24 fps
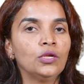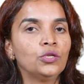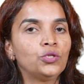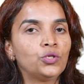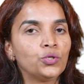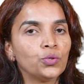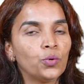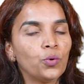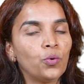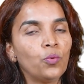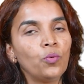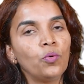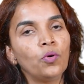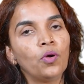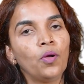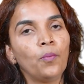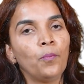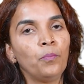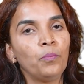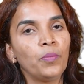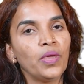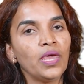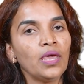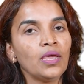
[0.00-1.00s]
to
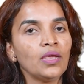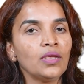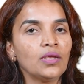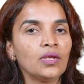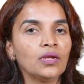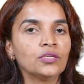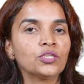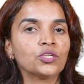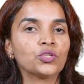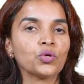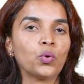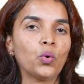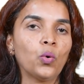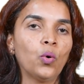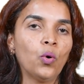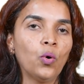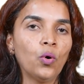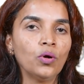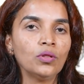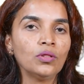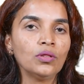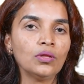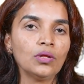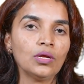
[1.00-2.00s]
make its
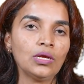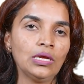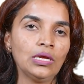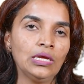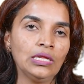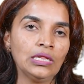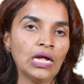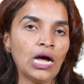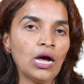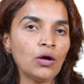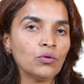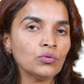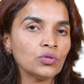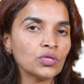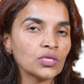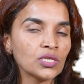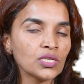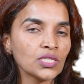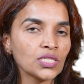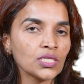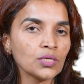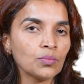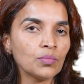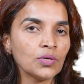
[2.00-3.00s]
own in-house
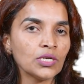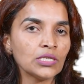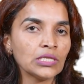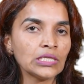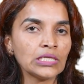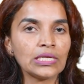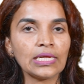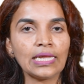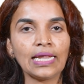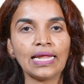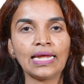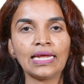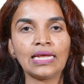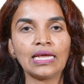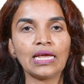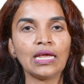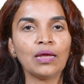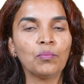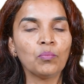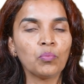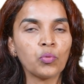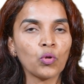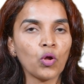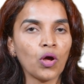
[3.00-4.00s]
customers like
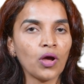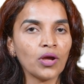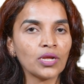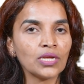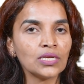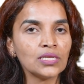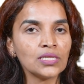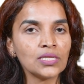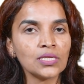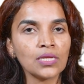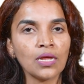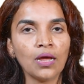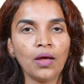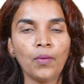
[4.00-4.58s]
employees,